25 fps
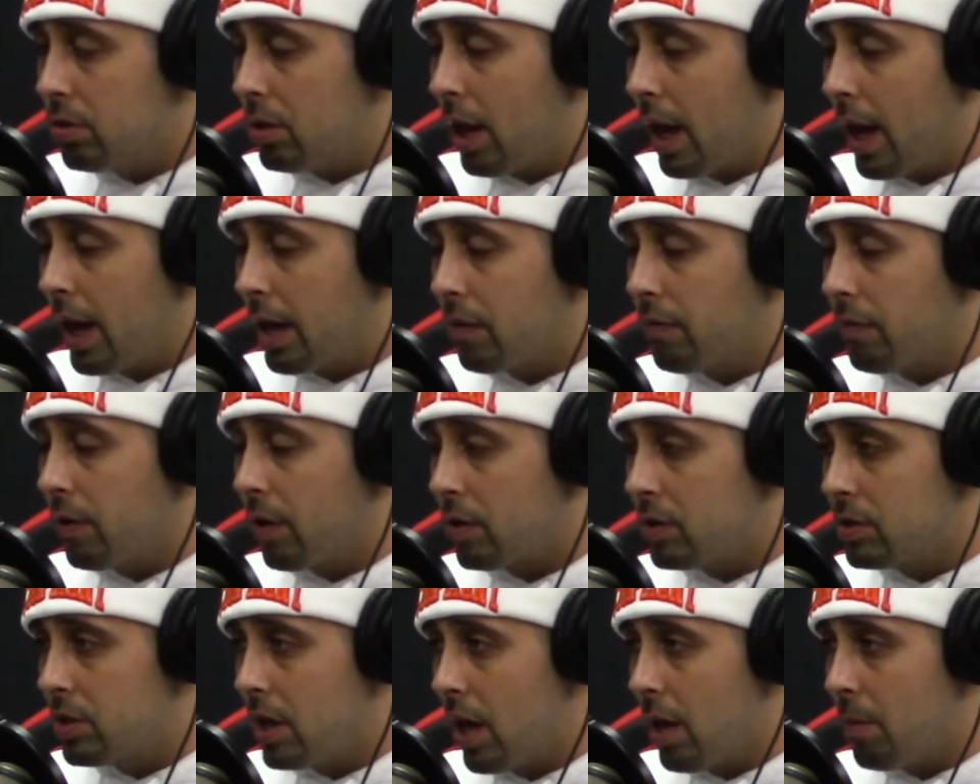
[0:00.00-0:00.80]
Like for
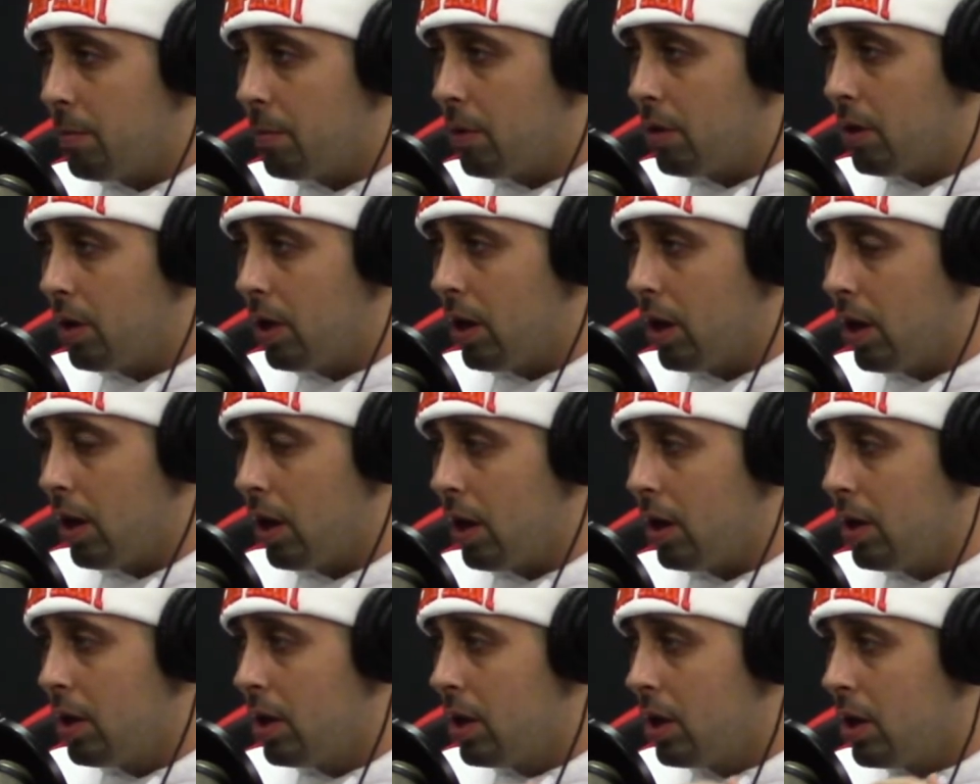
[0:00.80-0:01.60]

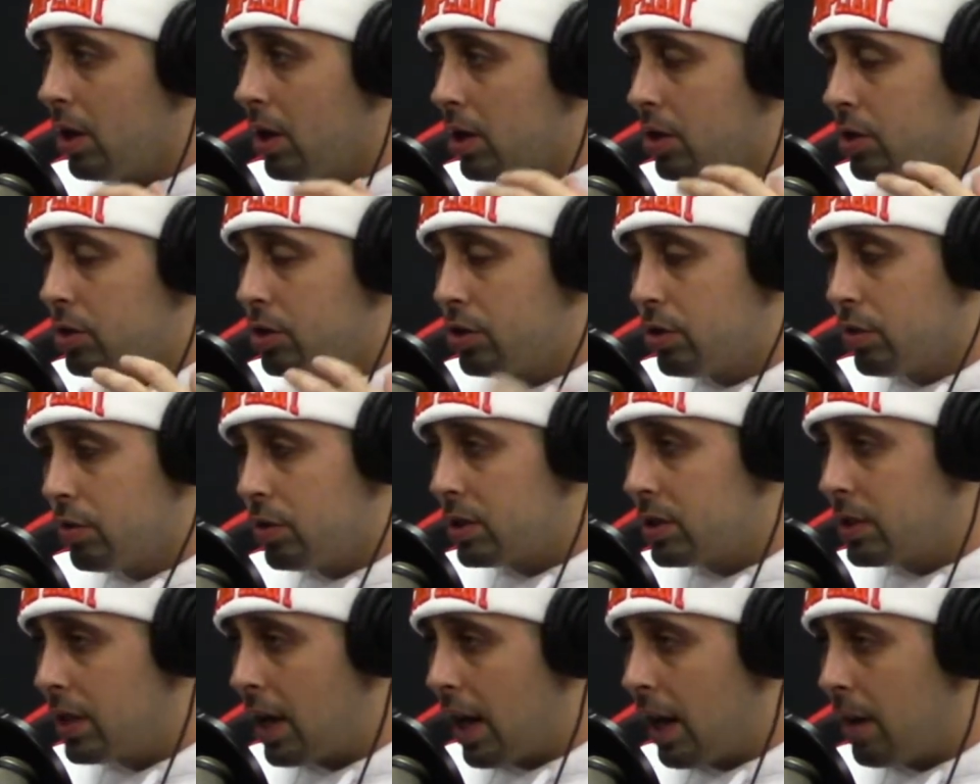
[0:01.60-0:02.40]
example,
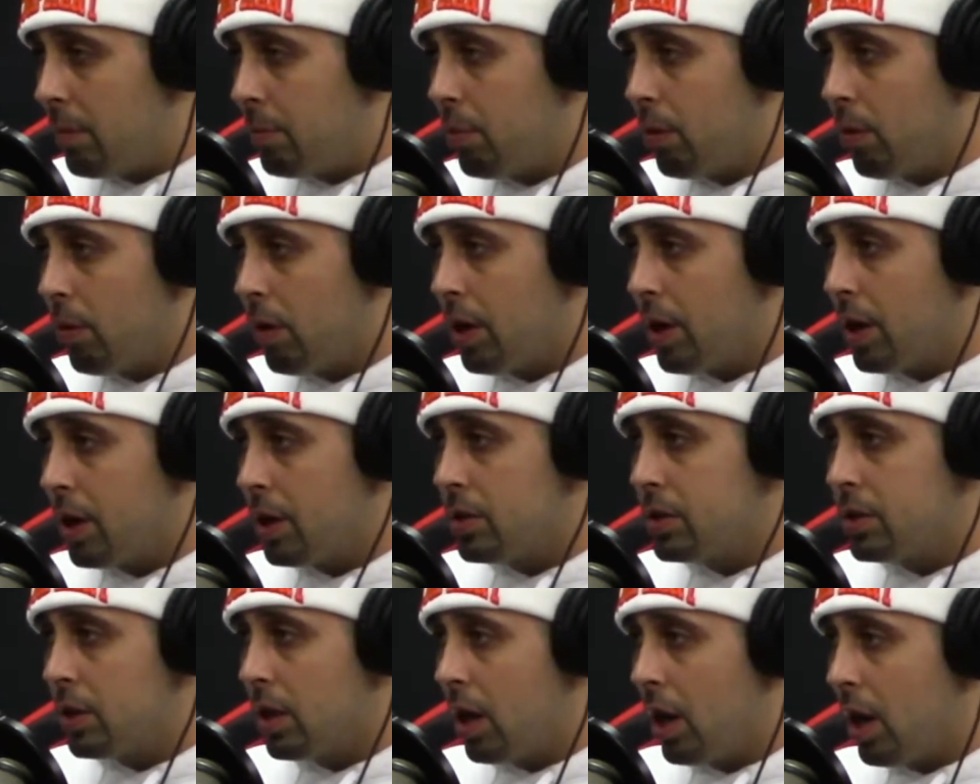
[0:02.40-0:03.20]
Suicide
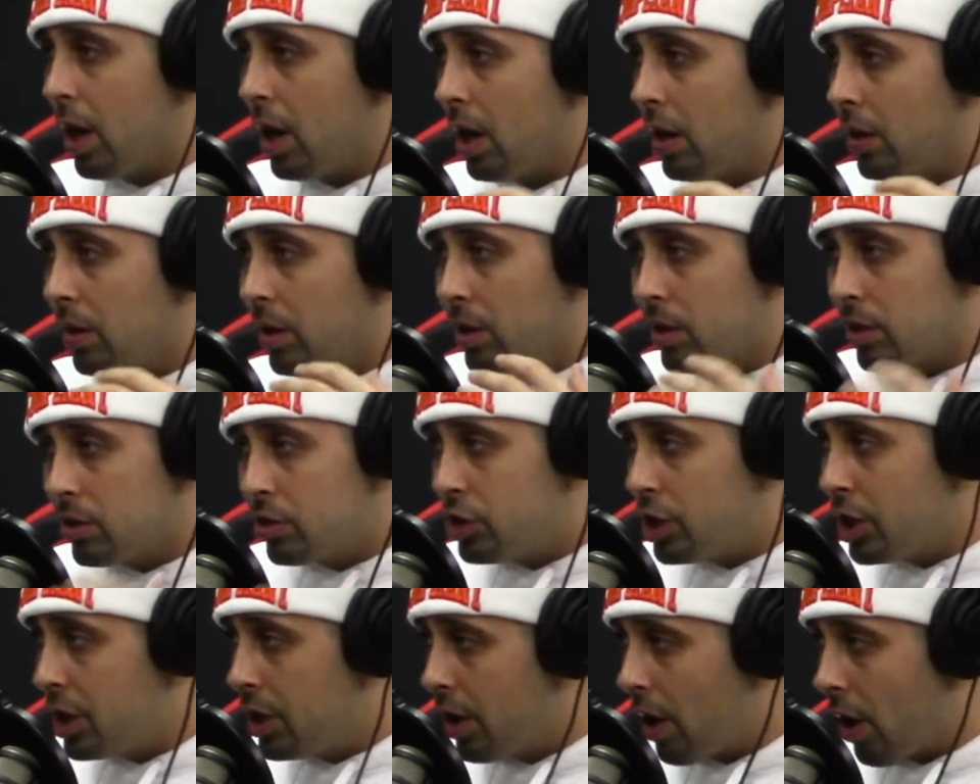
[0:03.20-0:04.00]
Boys, Lil
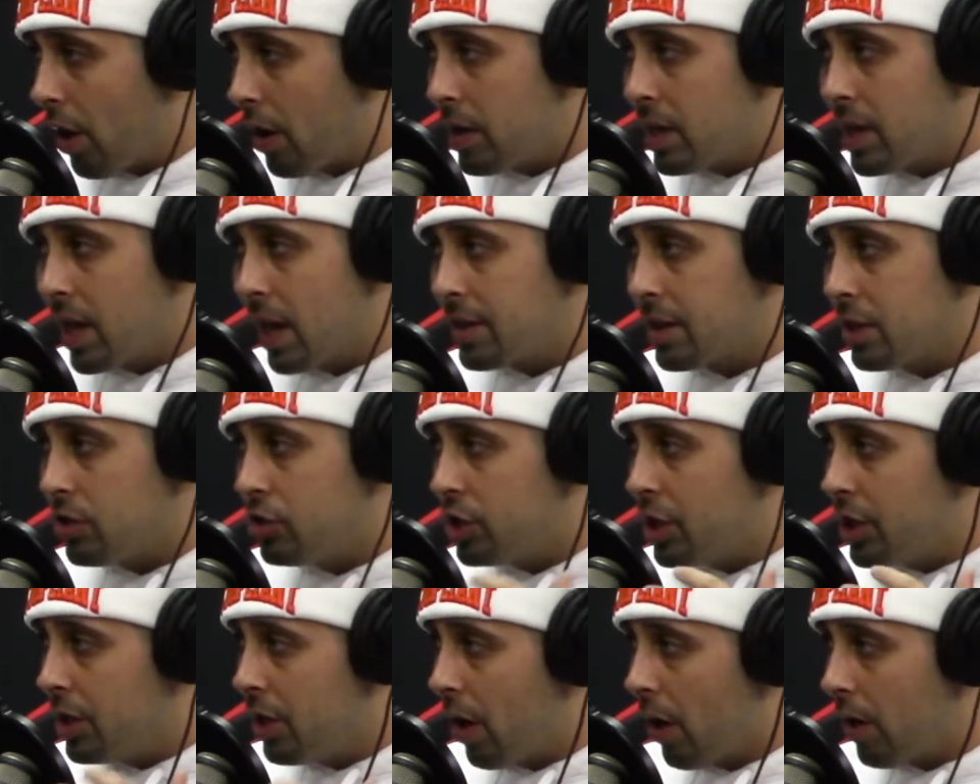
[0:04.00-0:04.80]
G-Nar, he got the
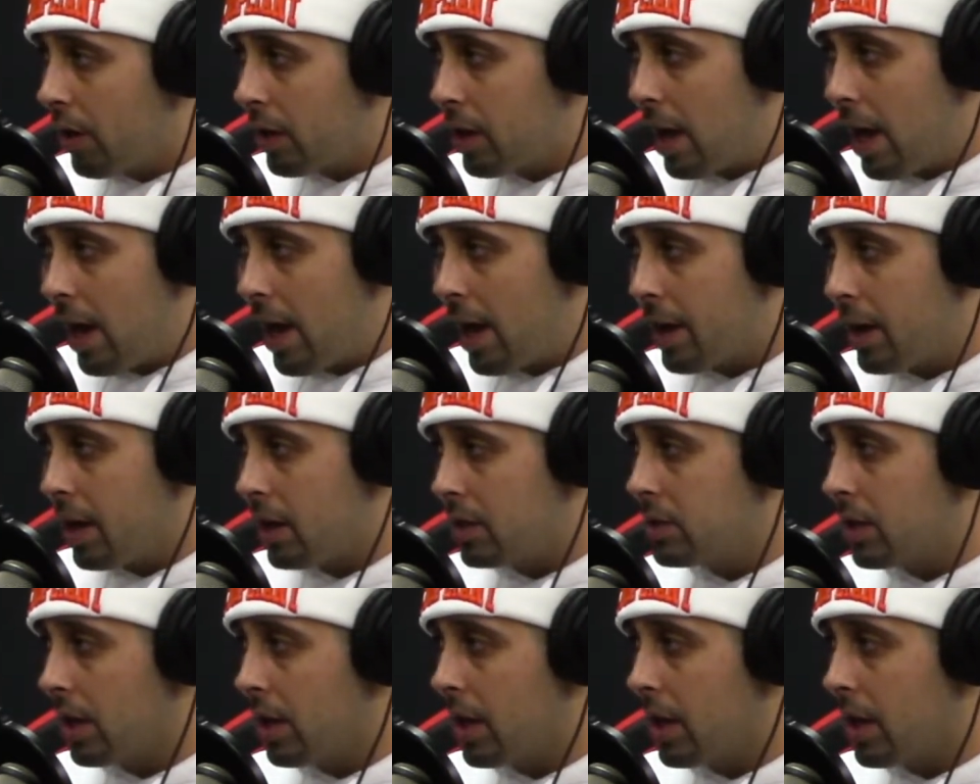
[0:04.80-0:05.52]
G Narcotics.